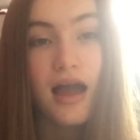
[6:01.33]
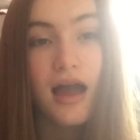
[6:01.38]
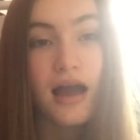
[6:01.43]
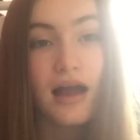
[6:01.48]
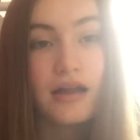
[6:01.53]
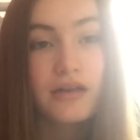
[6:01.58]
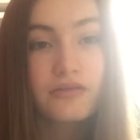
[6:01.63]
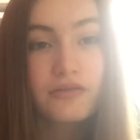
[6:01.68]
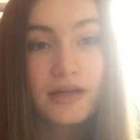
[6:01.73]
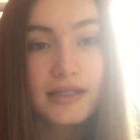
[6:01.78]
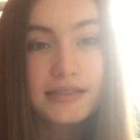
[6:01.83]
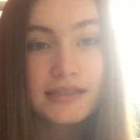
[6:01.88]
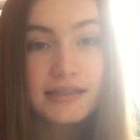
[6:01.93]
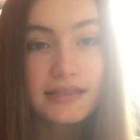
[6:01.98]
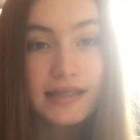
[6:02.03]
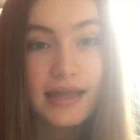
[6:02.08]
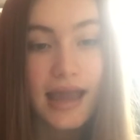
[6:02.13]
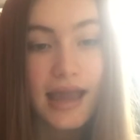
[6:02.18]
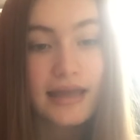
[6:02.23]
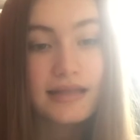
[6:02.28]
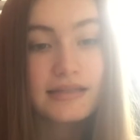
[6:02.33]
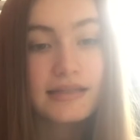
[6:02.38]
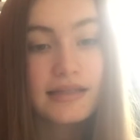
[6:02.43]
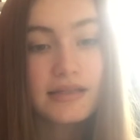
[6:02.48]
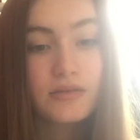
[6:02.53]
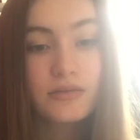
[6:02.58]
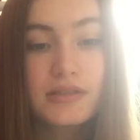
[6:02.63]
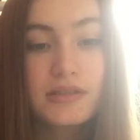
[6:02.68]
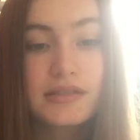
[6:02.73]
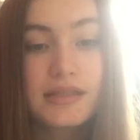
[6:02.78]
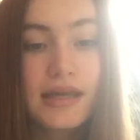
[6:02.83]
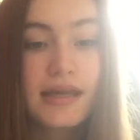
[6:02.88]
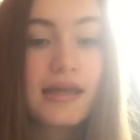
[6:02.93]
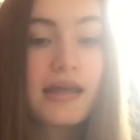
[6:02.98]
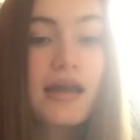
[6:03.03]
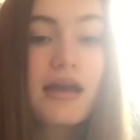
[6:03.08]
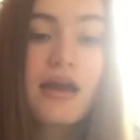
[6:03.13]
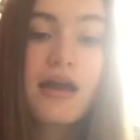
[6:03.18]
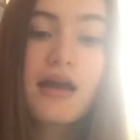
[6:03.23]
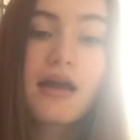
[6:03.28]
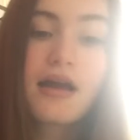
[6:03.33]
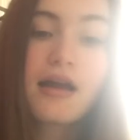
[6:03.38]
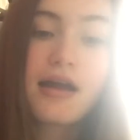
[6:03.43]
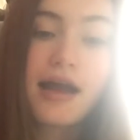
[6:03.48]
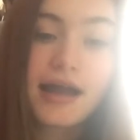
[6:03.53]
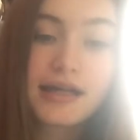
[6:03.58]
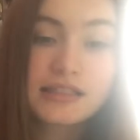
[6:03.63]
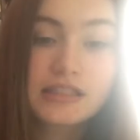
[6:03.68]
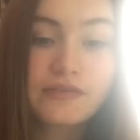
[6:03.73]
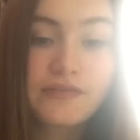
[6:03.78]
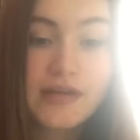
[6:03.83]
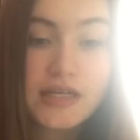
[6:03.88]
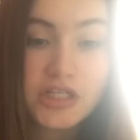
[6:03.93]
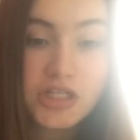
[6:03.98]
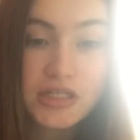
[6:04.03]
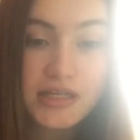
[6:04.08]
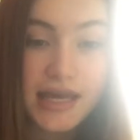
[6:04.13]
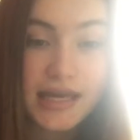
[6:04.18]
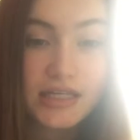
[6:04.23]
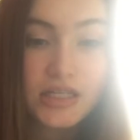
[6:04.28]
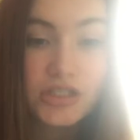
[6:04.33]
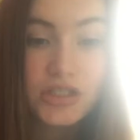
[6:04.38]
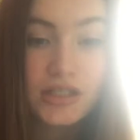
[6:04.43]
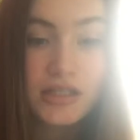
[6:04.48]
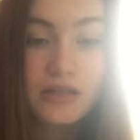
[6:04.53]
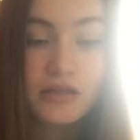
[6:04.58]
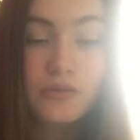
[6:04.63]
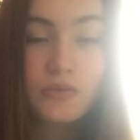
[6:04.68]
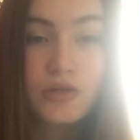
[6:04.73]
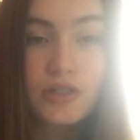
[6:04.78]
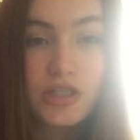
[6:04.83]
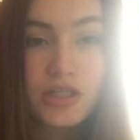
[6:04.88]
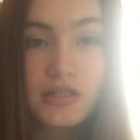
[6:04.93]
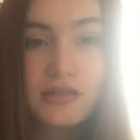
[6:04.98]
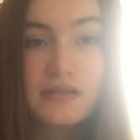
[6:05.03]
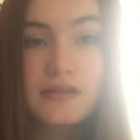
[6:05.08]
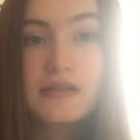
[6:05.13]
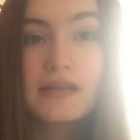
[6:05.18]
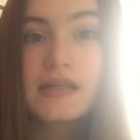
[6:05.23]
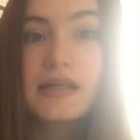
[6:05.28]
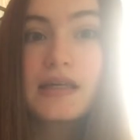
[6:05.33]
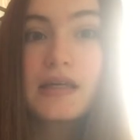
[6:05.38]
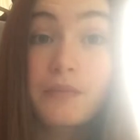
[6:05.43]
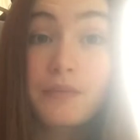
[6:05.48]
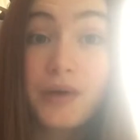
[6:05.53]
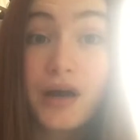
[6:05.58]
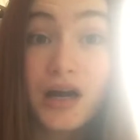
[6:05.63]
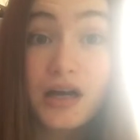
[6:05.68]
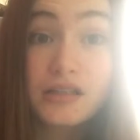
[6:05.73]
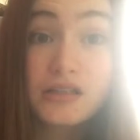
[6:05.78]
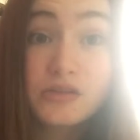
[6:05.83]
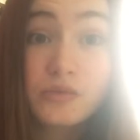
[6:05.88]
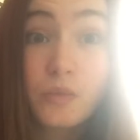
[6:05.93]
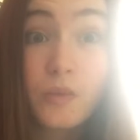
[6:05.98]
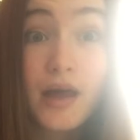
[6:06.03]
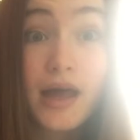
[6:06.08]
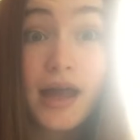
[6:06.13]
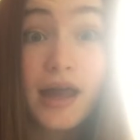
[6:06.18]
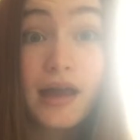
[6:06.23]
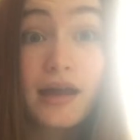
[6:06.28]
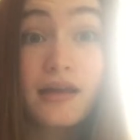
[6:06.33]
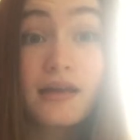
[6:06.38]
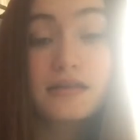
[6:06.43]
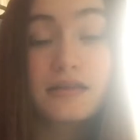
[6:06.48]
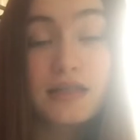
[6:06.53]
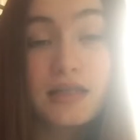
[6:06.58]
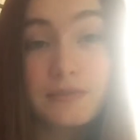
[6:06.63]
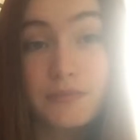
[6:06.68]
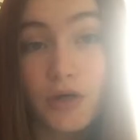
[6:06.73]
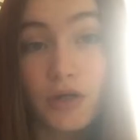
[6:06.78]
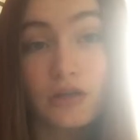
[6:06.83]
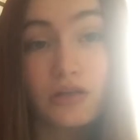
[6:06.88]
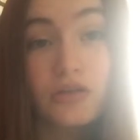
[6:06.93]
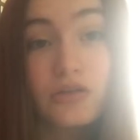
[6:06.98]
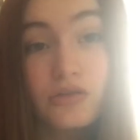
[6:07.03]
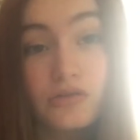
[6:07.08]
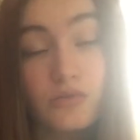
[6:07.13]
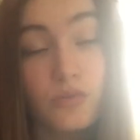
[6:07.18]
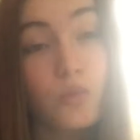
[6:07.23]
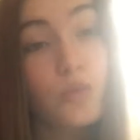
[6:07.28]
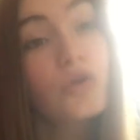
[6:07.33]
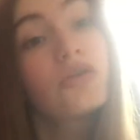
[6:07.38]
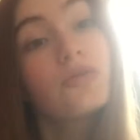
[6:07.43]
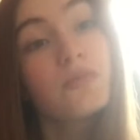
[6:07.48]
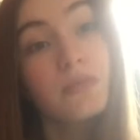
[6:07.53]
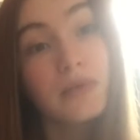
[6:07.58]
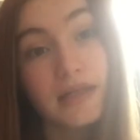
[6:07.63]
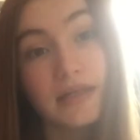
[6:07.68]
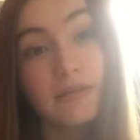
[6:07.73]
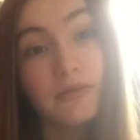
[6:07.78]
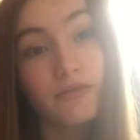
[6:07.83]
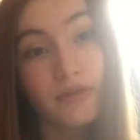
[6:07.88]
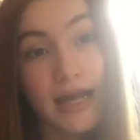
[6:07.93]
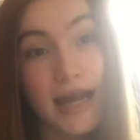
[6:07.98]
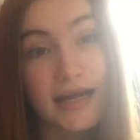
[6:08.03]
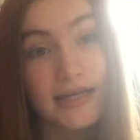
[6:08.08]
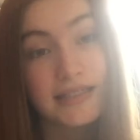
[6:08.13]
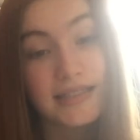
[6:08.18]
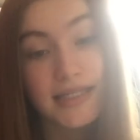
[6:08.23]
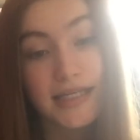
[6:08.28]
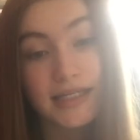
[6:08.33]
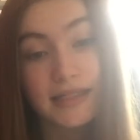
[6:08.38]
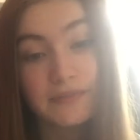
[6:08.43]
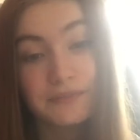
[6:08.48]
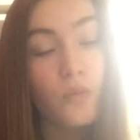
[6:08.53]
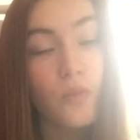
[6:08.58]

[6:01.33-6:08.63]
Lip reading: and right at the end it say activation energy, which is the part where the molecules would be reacting.